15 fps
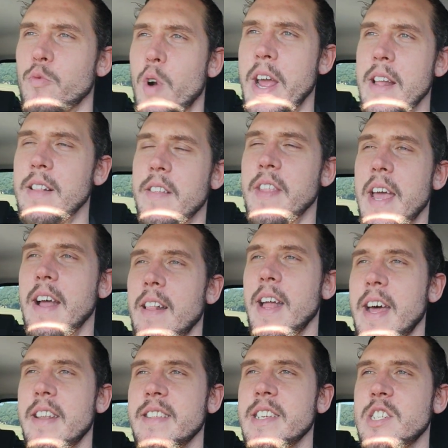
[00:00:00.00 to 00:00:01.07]
railing the hell
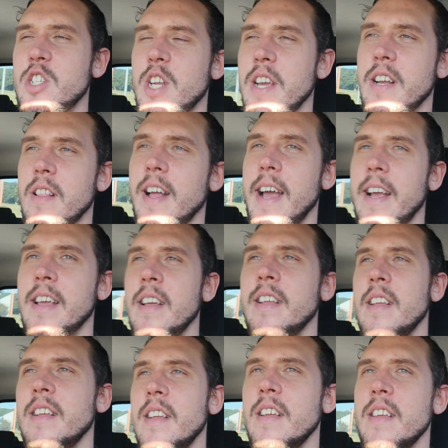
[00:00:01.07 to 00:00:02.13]
out of this chick, like,
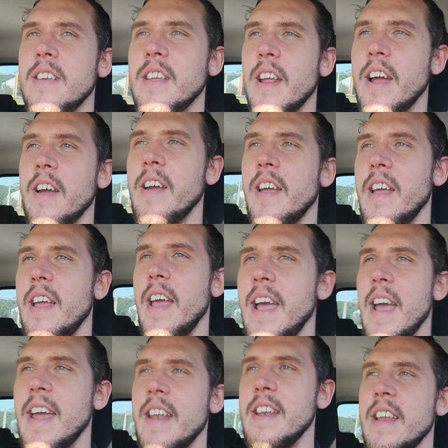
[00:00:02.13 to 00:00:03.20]
you know,
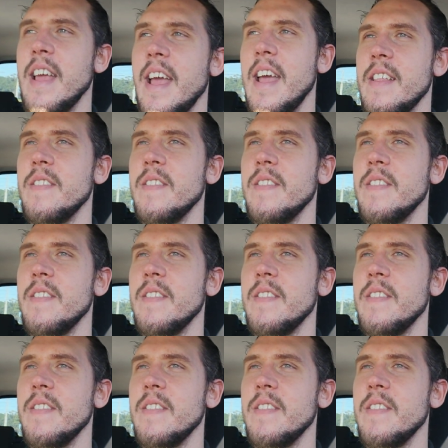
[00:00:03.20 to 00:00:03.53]
and